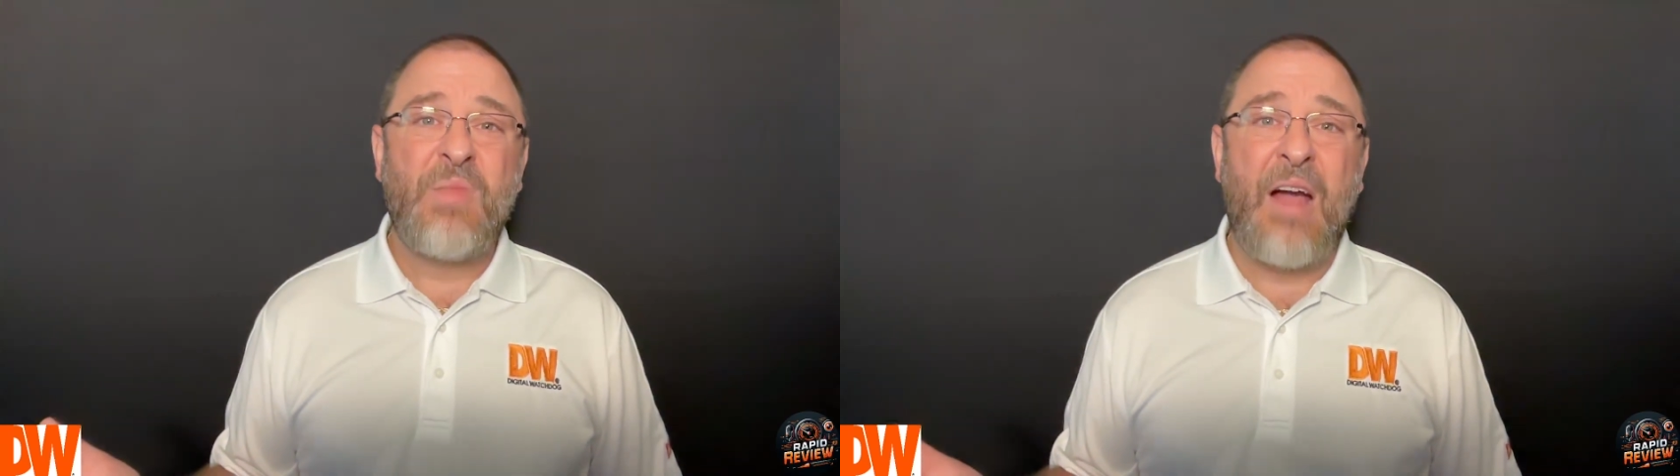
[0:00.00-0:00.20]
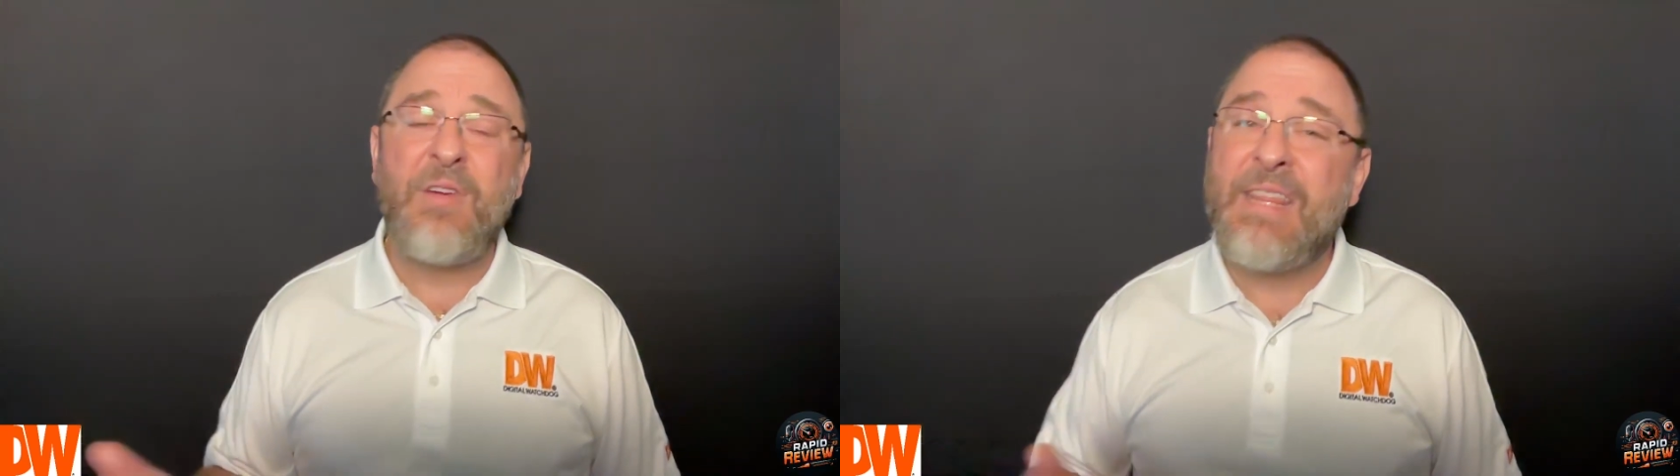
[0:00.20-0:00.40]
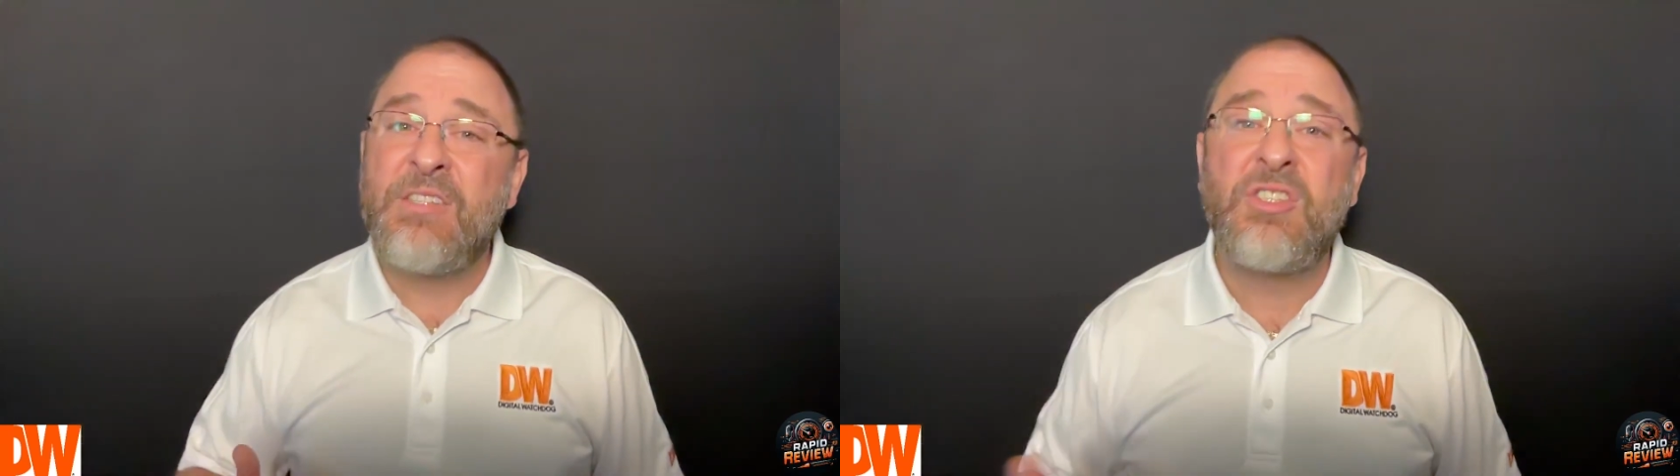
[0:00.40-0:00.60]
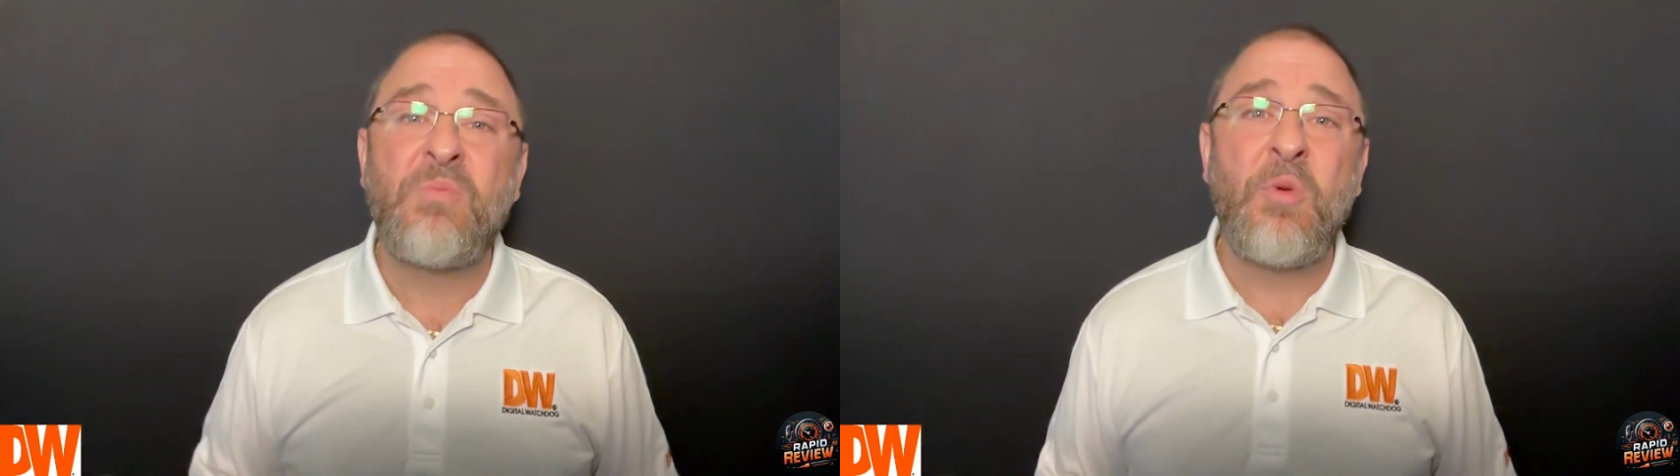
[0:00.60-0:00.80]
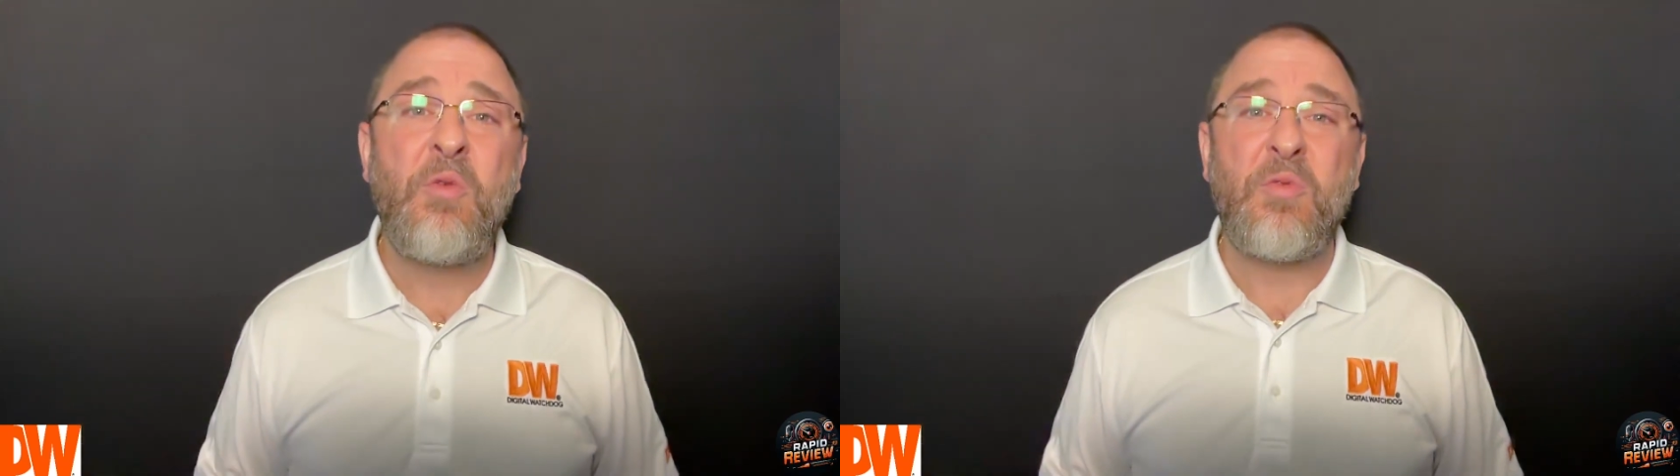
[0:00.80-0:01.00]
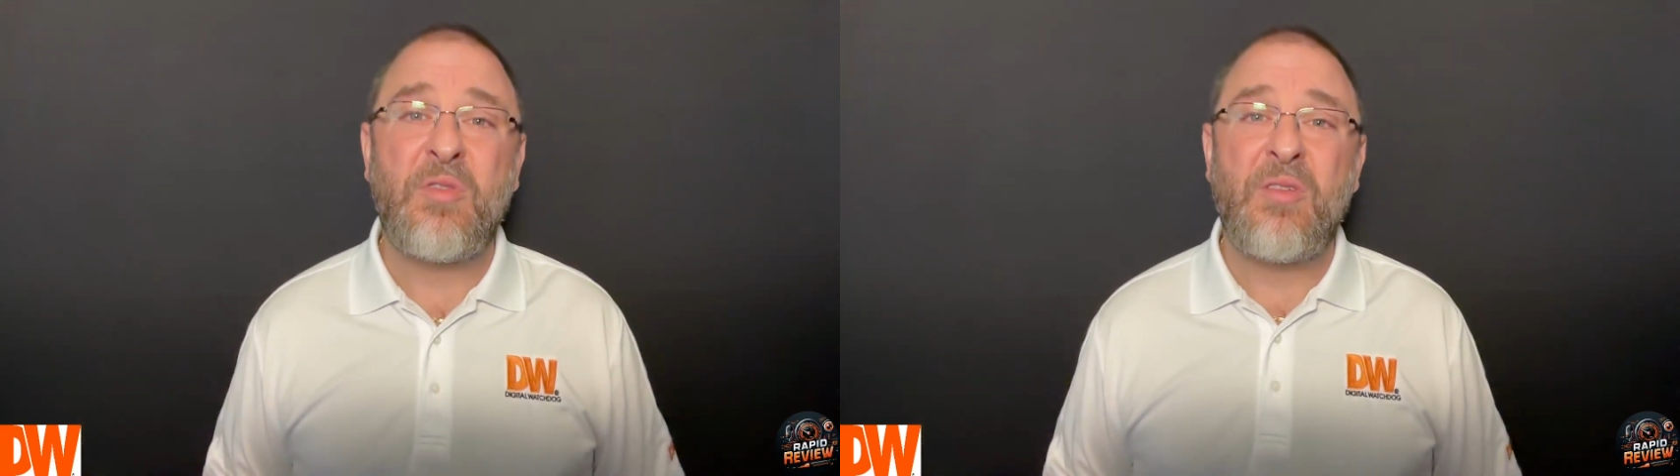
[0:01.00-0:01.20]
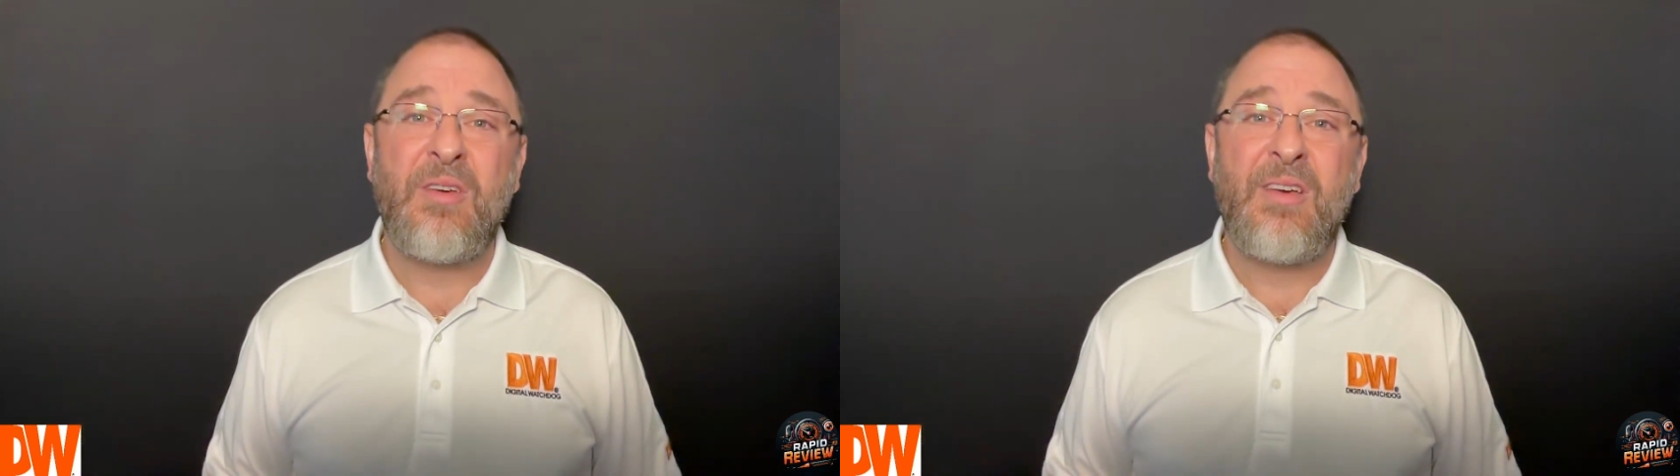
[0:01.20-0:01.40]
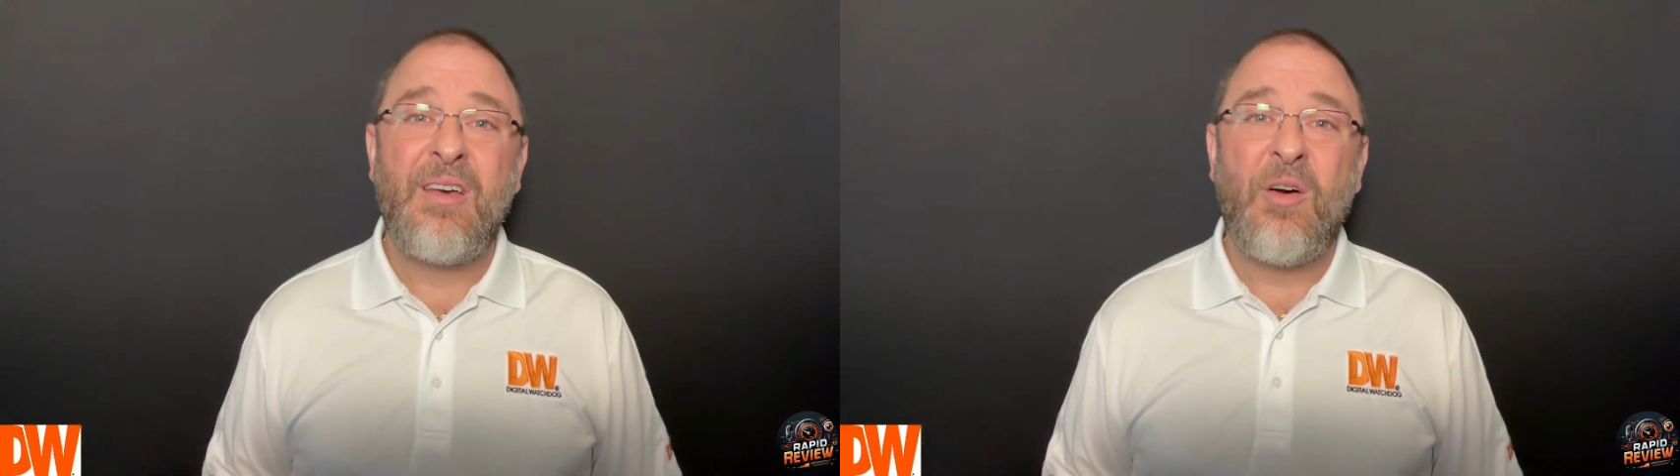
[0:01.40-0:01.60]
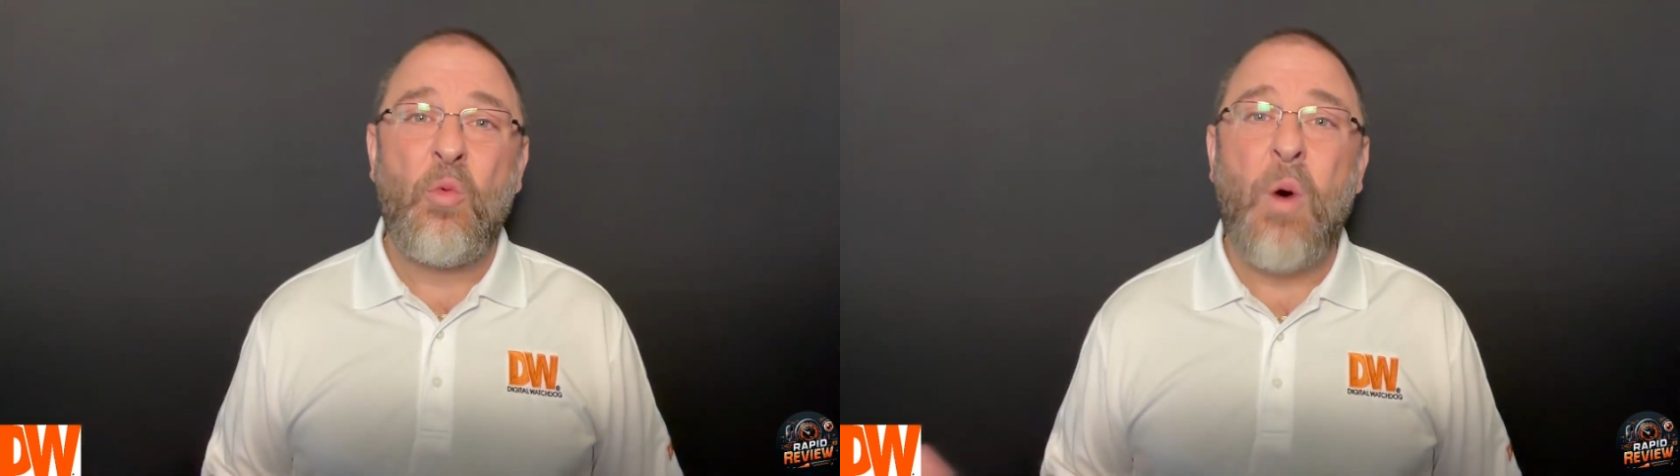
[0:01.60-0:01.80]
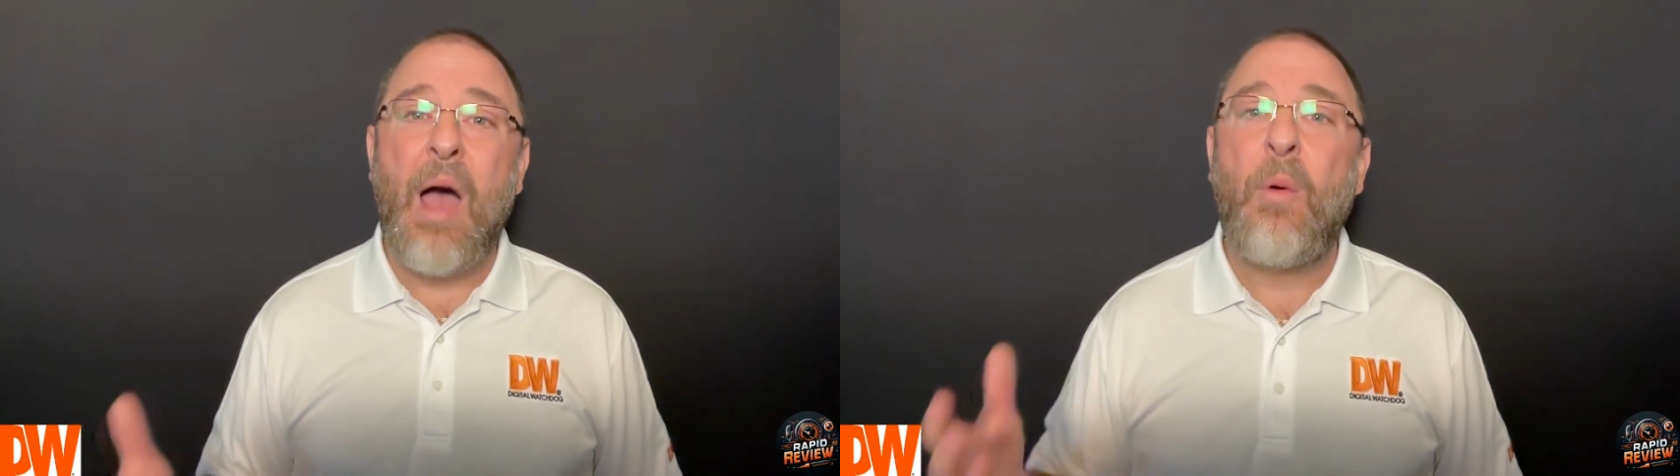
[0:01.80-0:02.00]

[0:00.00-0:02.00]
Everything's smooth. Why